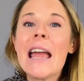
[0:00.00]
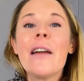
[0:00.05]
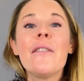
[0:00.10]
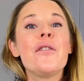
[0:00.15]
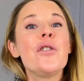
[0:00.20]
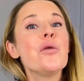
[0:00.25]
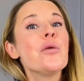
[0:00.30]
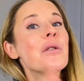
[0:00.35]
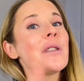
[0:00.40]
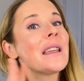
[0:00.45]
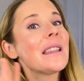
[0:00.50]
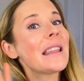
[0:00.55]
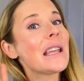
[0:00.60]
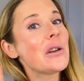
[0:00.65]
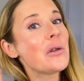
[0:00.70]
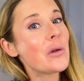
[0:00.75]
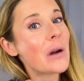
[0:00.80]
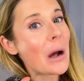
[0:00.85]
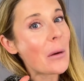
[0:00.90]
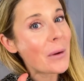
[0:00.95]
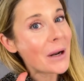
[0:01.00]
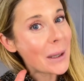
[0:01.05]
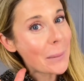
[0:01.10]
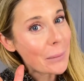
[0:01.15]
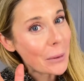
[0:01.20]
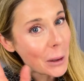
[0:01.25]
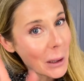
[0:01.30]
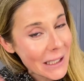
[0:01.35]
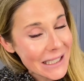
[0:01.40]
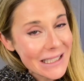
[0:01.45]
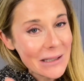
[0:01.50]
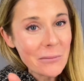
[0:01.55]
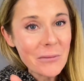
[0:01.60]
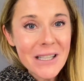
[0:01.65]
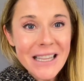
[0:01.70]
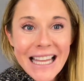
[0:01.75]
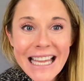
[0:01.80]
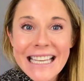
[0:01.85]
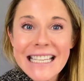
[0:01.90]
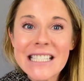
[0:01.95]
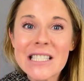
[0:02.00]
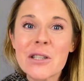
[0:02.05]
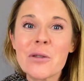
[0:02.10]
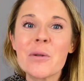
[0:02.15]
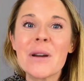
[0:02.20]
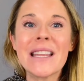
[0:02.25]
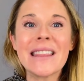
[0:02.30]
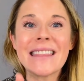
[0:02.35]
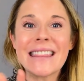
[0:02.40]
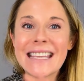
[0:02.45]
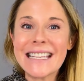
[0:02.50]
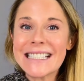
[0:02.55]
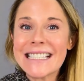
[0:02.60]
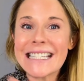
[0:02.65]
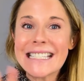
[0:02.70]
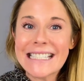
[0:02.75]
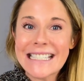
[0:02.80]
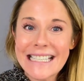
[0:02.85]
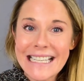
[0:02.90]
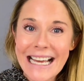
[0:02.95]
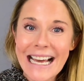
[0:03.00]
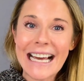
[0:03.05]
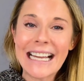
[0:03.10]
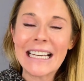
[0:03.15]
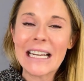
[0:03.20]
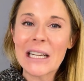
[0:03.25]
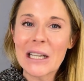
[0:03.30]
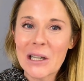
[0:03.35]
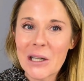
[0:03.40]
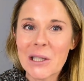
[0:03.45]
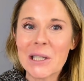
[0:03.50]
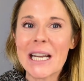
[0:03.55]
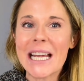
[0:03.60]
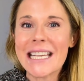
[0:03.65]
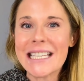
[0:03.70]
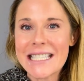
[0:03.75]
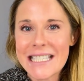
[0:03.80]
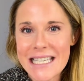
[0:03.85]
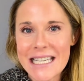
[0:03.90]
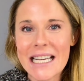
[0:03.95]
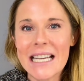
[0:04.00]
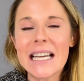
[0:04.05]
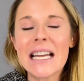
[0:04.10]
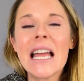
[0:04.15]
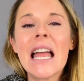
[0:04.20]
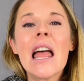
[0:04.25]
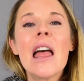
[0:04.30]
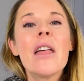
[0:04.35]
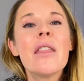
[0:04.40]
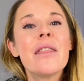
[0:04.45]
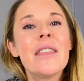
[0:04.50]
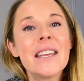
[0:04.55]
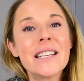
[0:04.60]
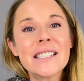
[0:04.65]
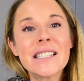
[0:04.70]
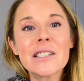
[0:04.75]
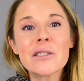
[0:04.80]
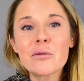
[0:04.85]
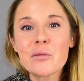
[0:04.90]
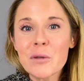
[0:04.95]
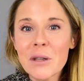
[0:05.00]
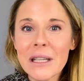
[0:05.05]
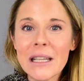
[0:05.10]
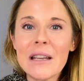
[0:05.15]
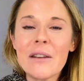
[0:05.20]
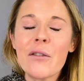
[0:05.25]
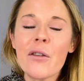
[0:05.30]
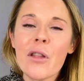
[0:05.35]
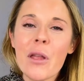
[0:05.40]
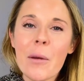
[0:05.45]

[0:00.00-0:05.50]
if you think they do not want a present related to it, this is not a good idea. This is really for the